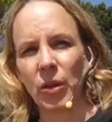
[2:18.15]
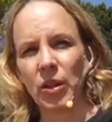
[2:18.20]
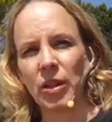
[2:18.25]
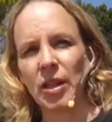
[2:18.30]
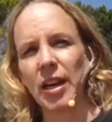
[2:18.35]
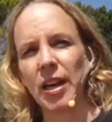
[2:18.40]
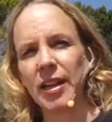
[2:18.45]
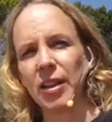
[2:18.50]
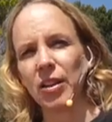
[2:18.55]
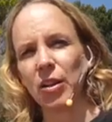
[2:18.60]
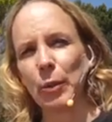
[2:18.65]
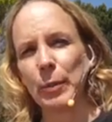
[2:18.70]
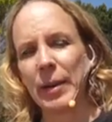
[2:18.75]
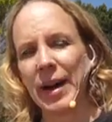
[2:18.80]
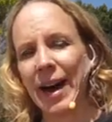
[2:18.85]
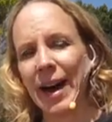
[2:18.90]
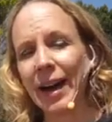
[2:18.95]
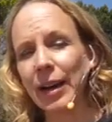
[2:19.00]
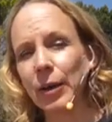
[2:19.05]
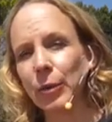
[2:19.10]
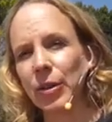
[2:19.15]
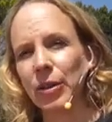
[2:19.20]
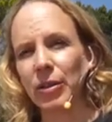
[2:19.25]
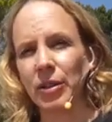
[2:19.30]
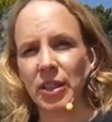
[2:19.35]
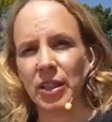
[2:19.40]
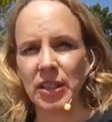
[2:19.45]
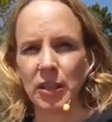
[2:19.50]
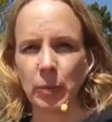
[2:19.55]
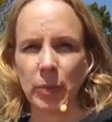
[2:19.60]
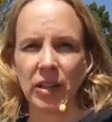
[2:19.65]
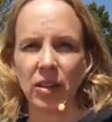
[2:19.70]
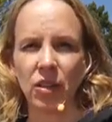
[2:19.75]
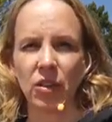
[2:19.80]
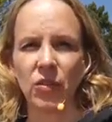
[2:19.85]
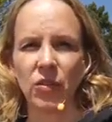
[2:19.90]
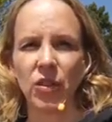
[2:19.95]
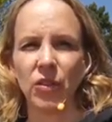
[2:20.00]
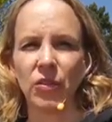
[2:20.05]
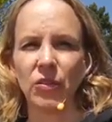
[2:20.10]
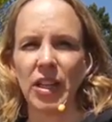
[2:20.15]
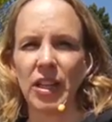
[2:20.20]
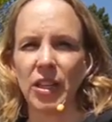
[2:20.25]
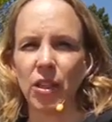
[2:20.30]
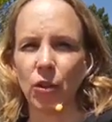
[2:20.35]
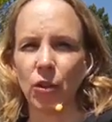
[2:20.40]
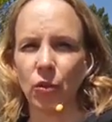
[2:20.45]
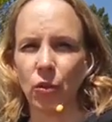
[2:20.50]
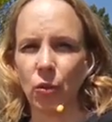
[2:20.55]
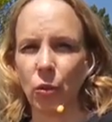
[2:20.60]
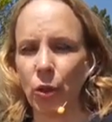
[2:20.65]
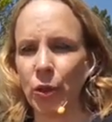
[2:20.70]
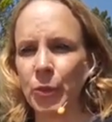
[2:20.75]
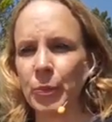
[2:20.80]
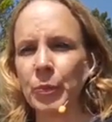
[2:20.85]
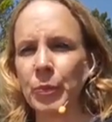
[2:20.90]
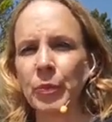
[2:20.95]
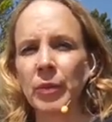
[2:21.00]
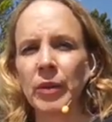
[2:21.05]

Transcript: lying on our back with our knees bent and our feet flat on the floor.